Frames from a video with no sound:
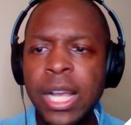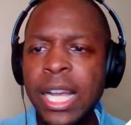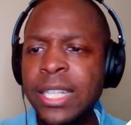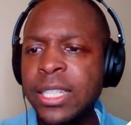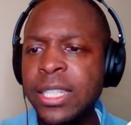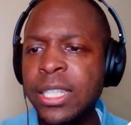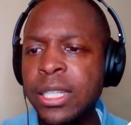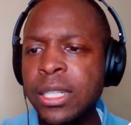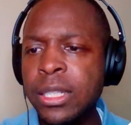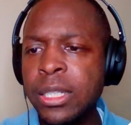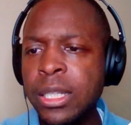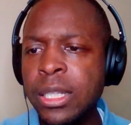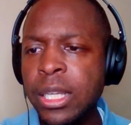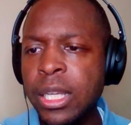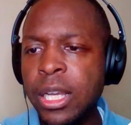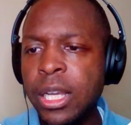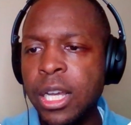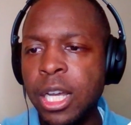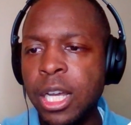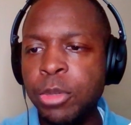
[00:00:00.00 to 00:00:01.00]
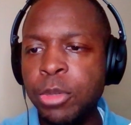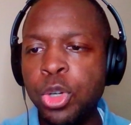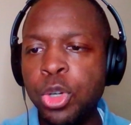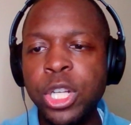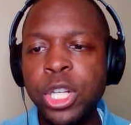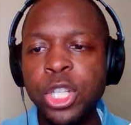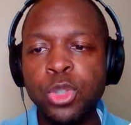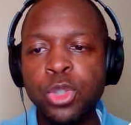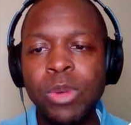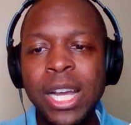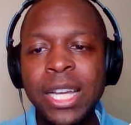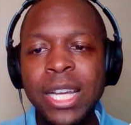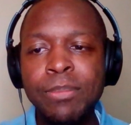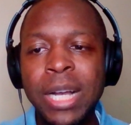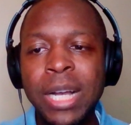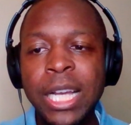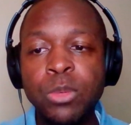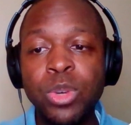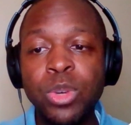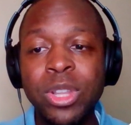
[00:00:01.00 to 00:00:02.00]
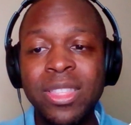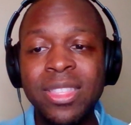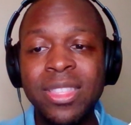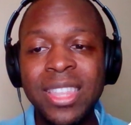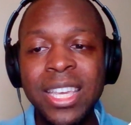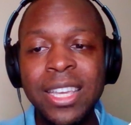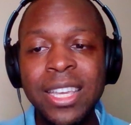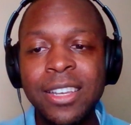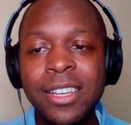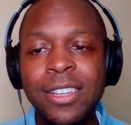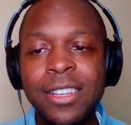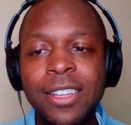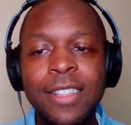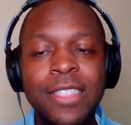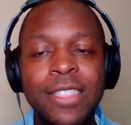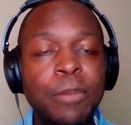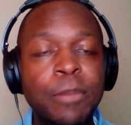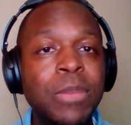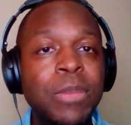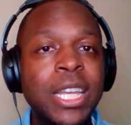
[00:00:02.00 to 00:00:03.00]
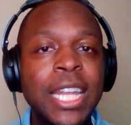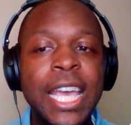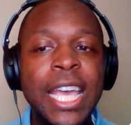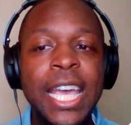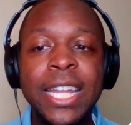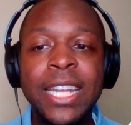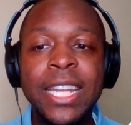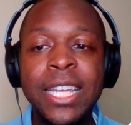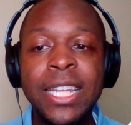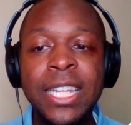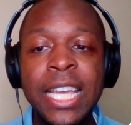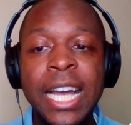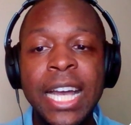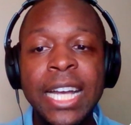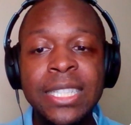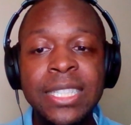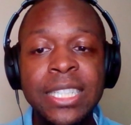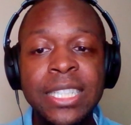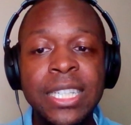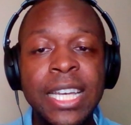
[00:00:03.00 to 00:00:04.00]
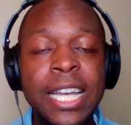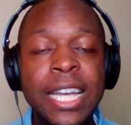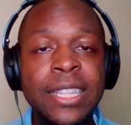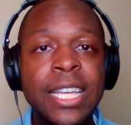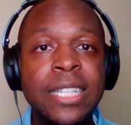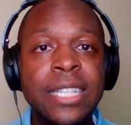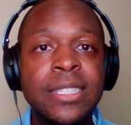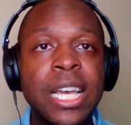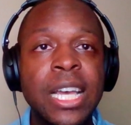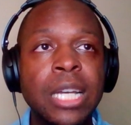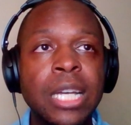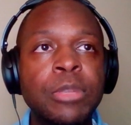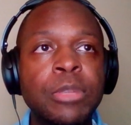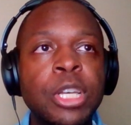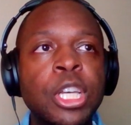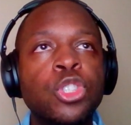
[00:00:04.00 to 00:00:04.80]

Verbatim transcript: idea. Um, who in his right mind would think that men had any idea at that time?